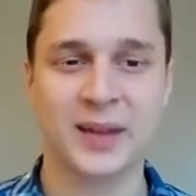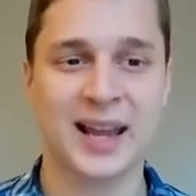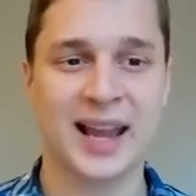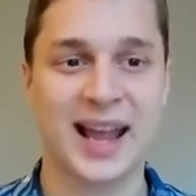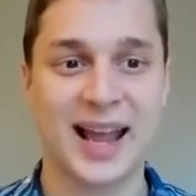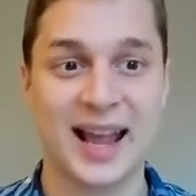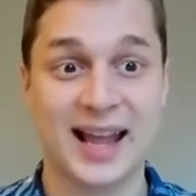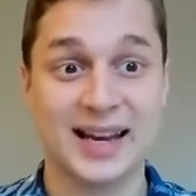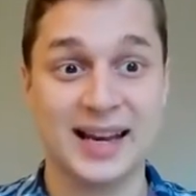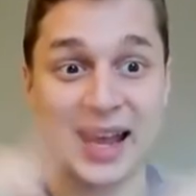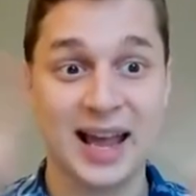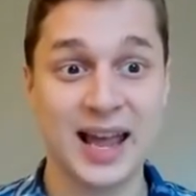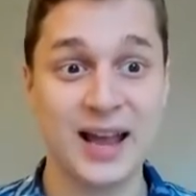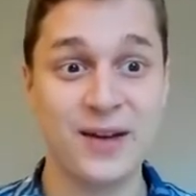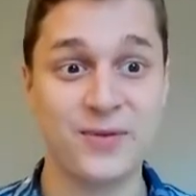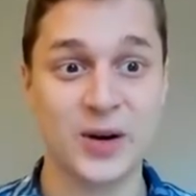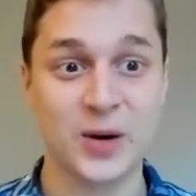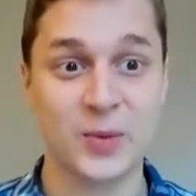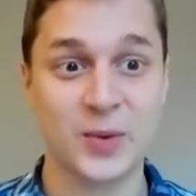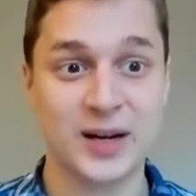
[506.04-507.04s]
and
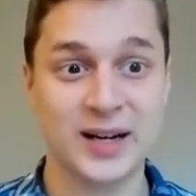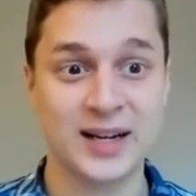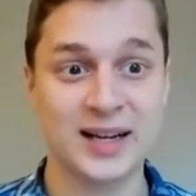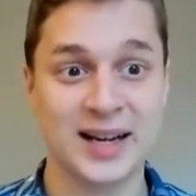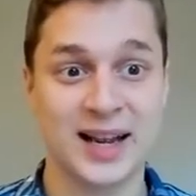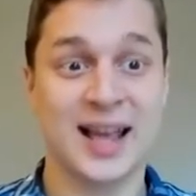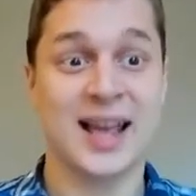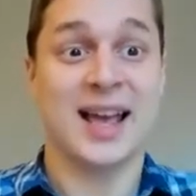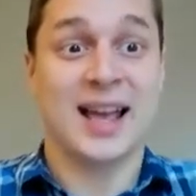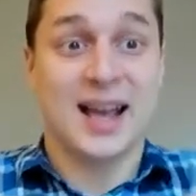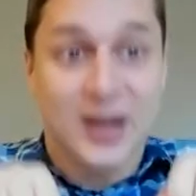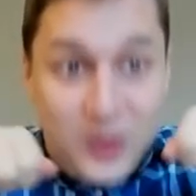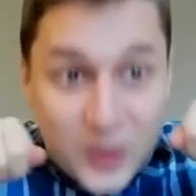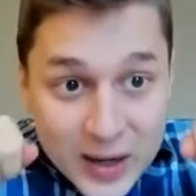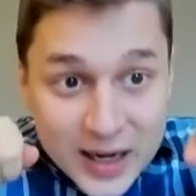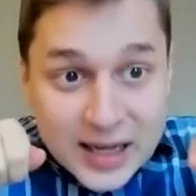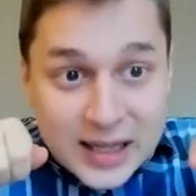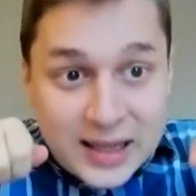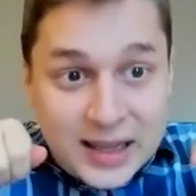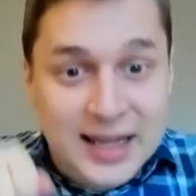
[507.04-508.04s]
everyone
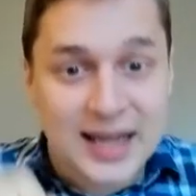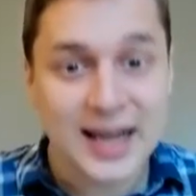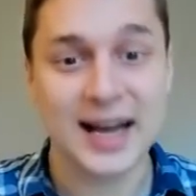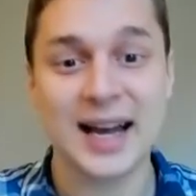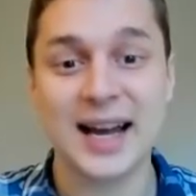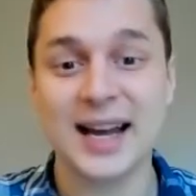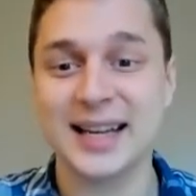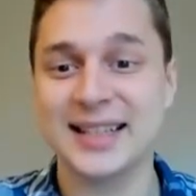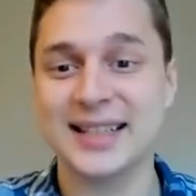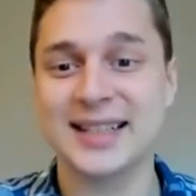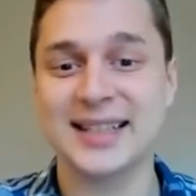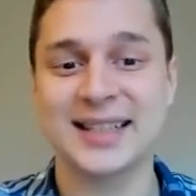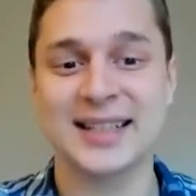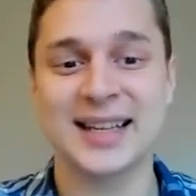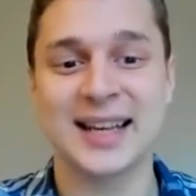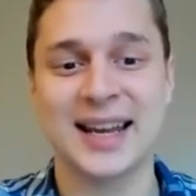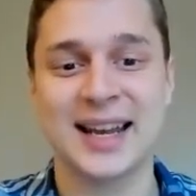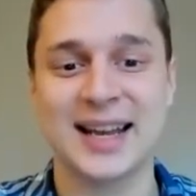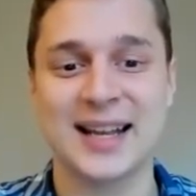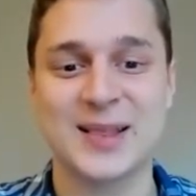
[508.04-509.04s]
quickly hides
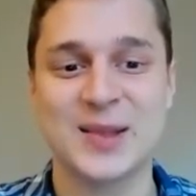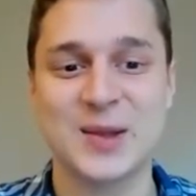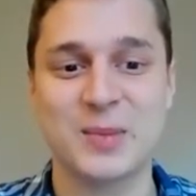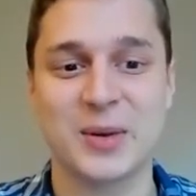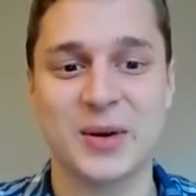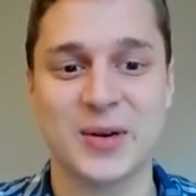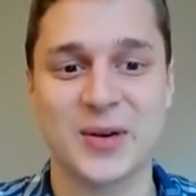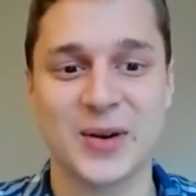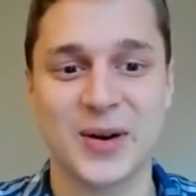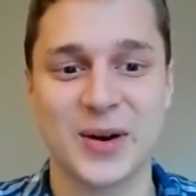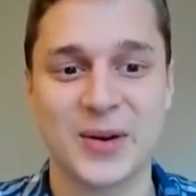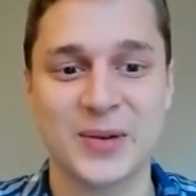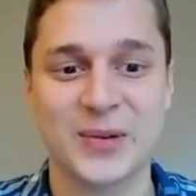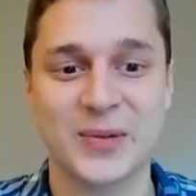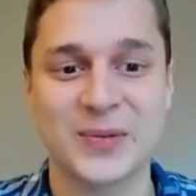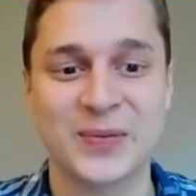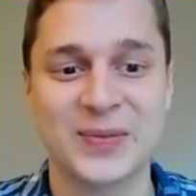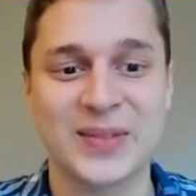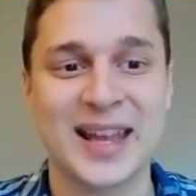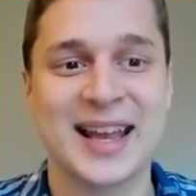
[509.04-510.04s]
in the burrow.
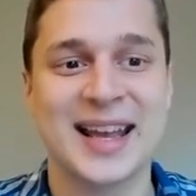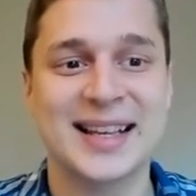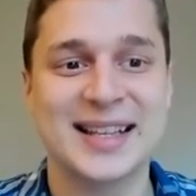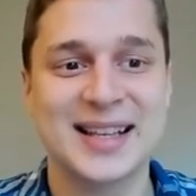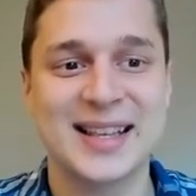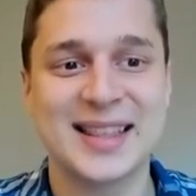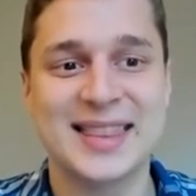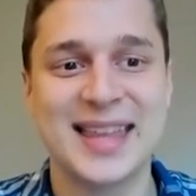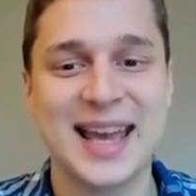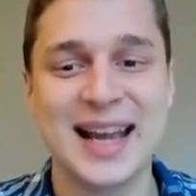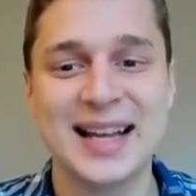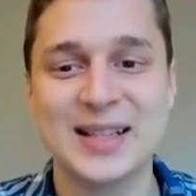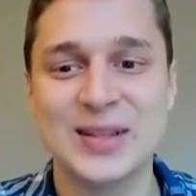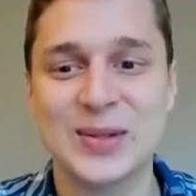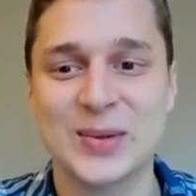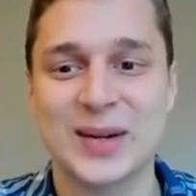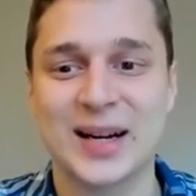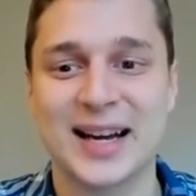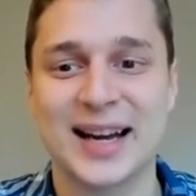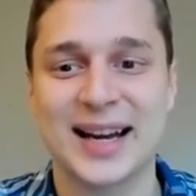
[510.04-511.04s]
So that's
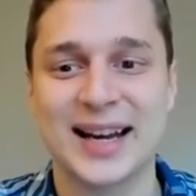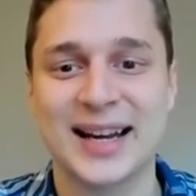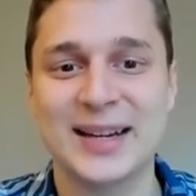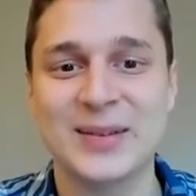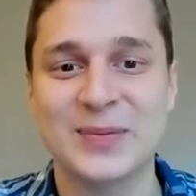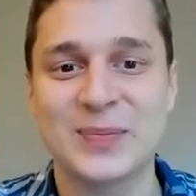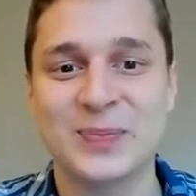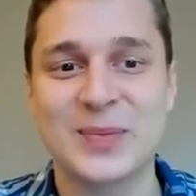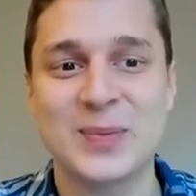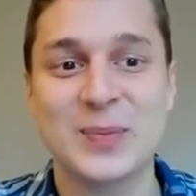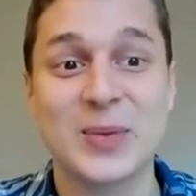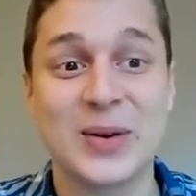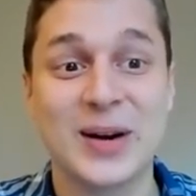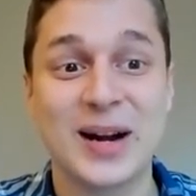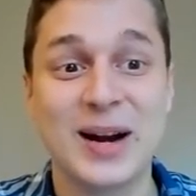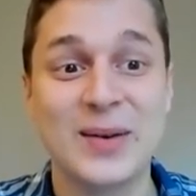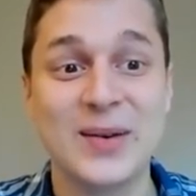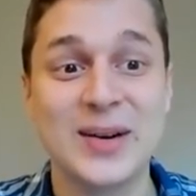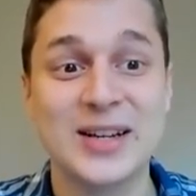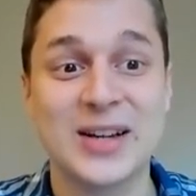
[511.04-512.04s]
why
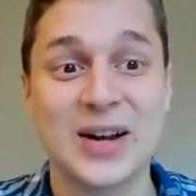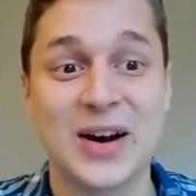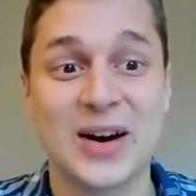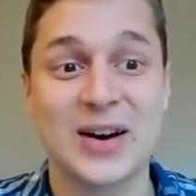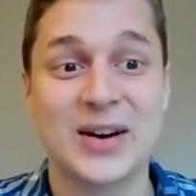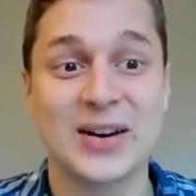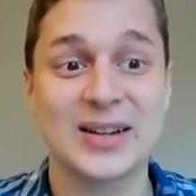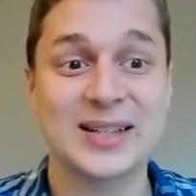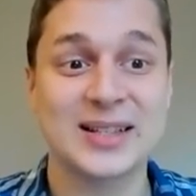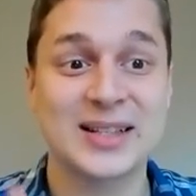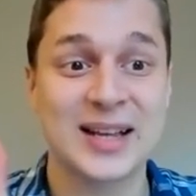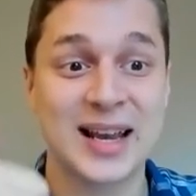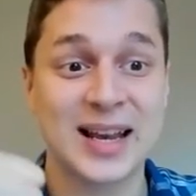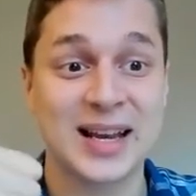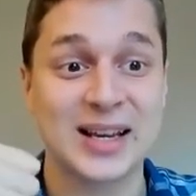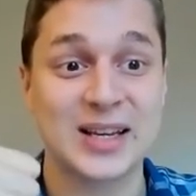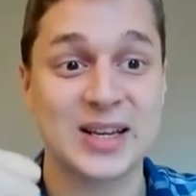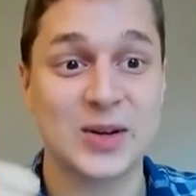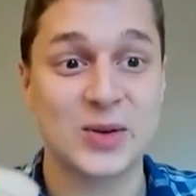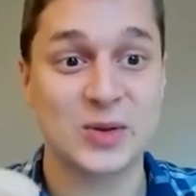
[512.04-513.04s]
prairie dogs
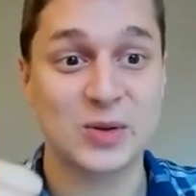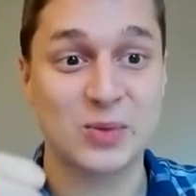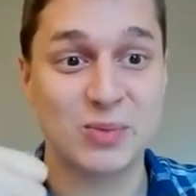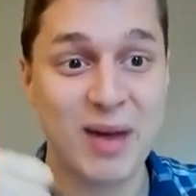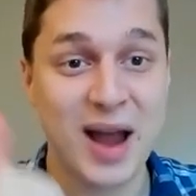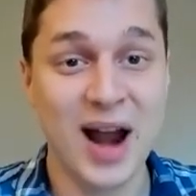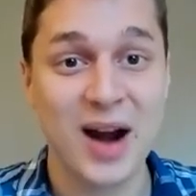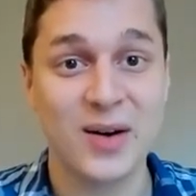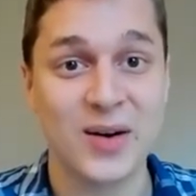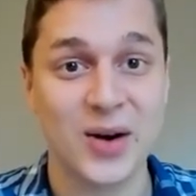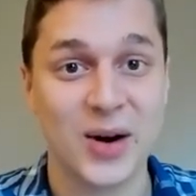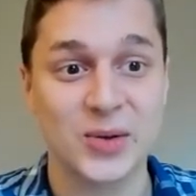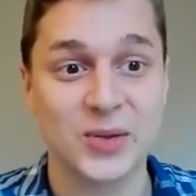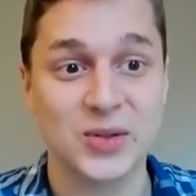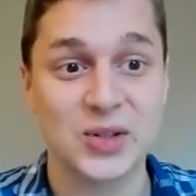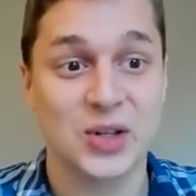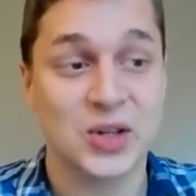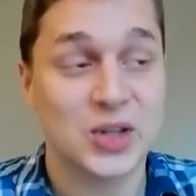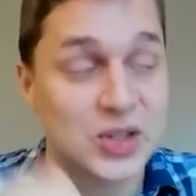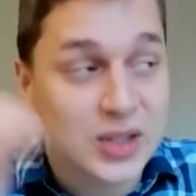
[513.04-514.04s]
use barrows
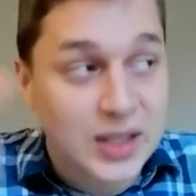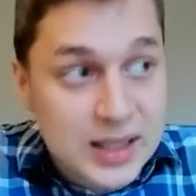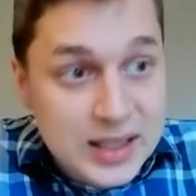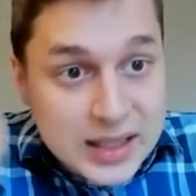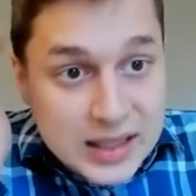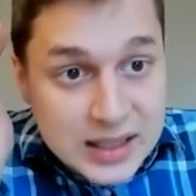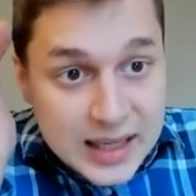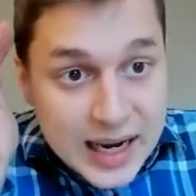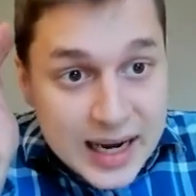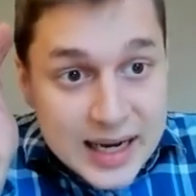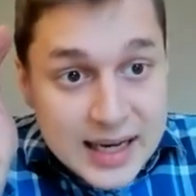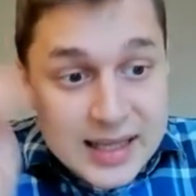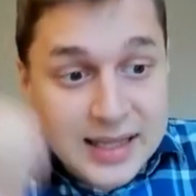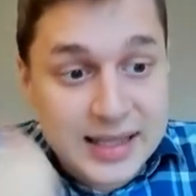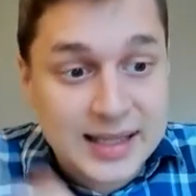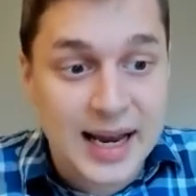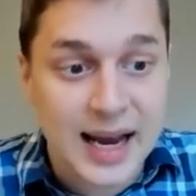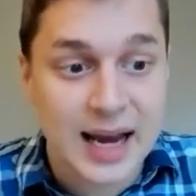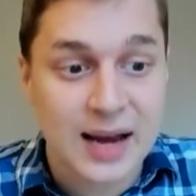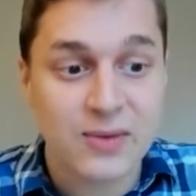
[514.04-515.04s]
to stay
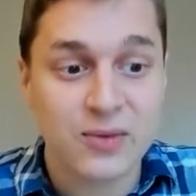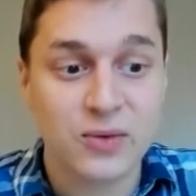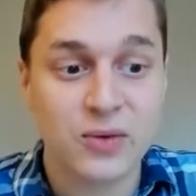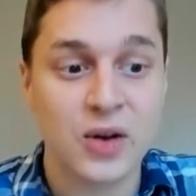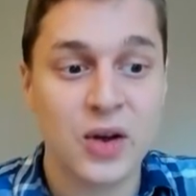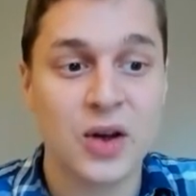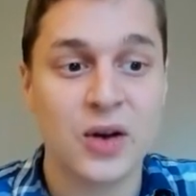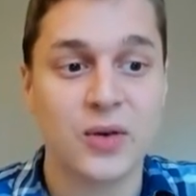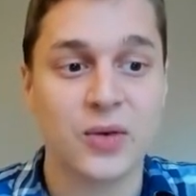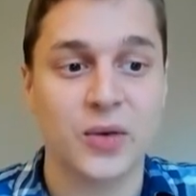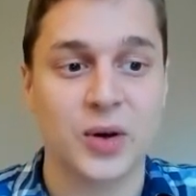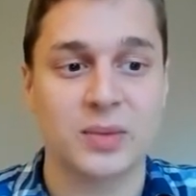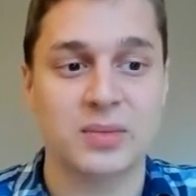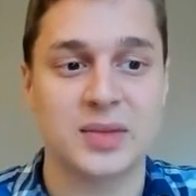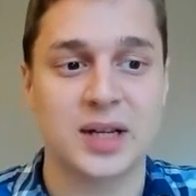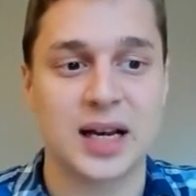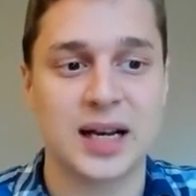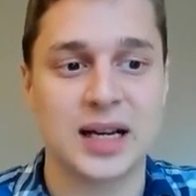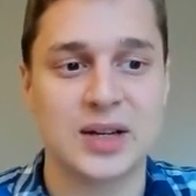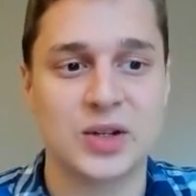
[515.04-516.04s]
safe from
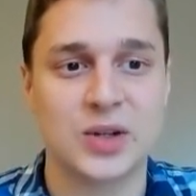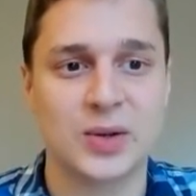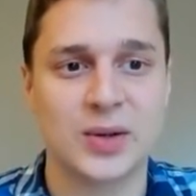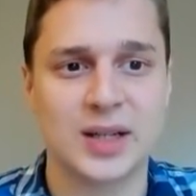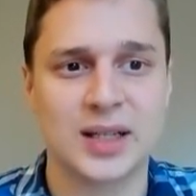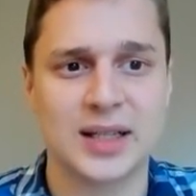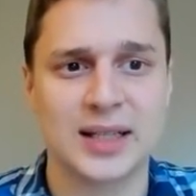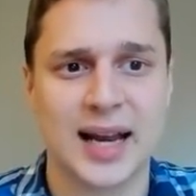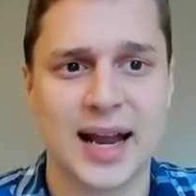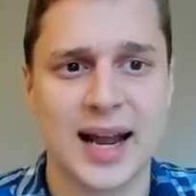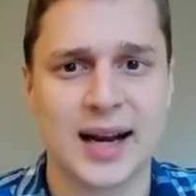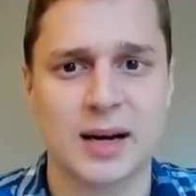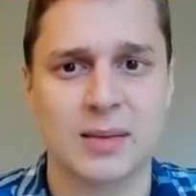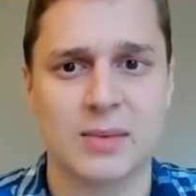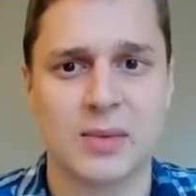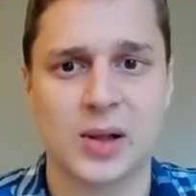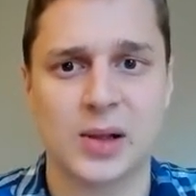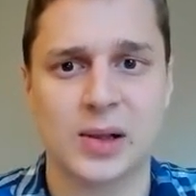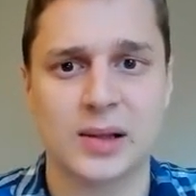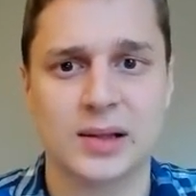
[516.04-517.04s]
dangerous
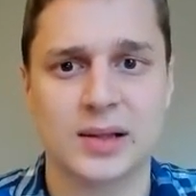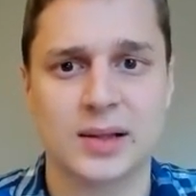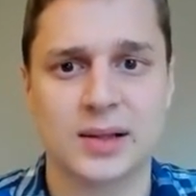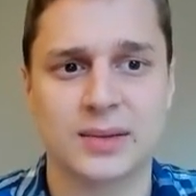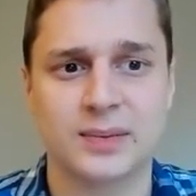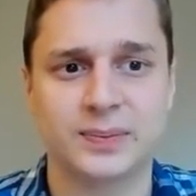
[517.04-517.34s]
animals.